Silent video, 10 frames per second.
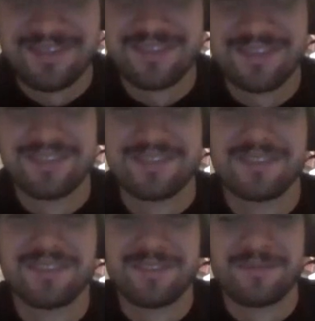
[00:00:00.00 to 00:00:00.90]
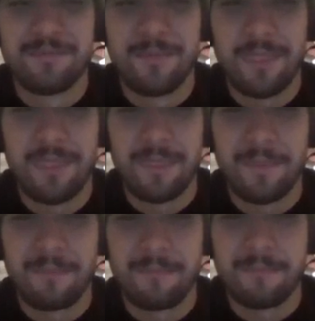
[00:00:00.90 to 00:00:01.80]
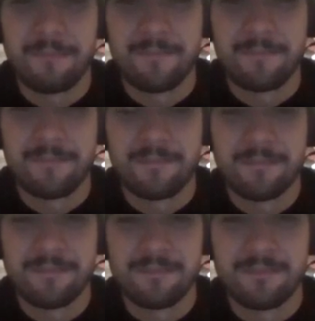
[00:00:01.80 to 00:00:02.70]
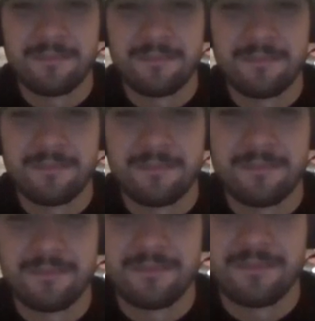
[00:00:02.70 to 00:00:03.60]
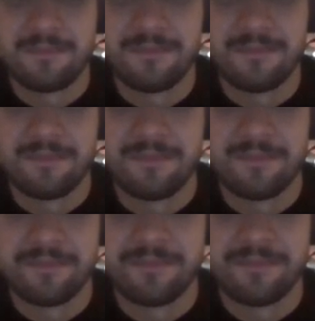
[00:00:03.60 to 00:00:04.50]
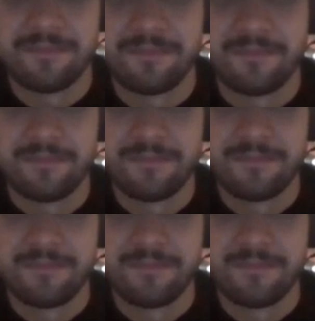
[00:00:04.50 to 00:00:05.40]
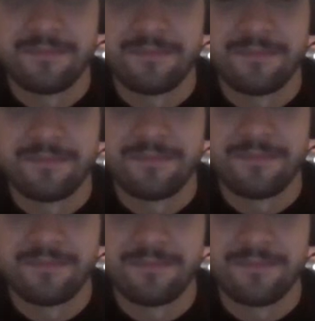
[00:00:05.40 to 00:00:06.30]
The person shown says nothing.